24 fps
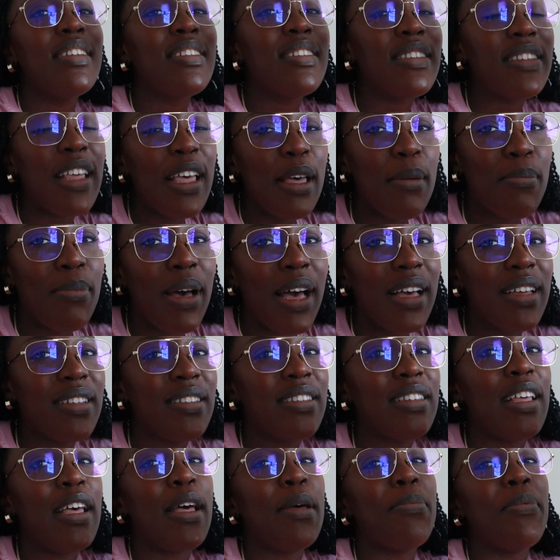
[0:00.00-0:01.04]
step
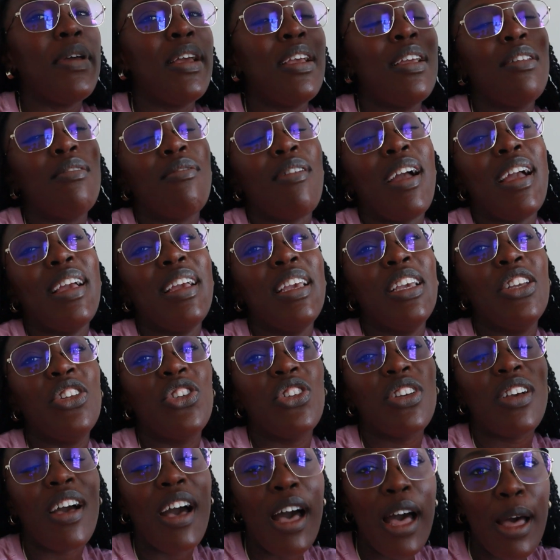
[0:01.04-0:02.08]
by step and write
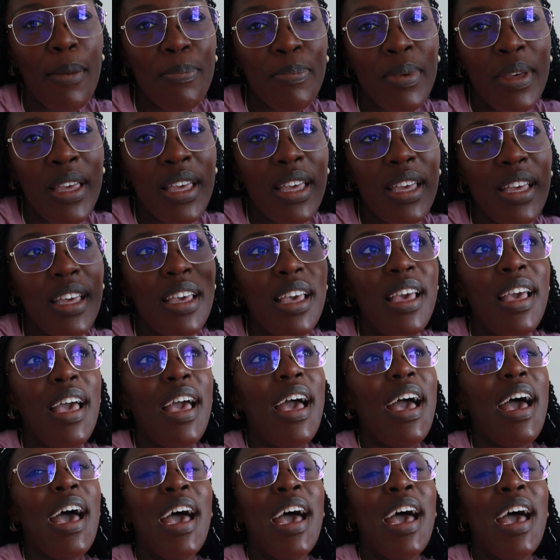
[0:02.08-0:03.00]
each copy.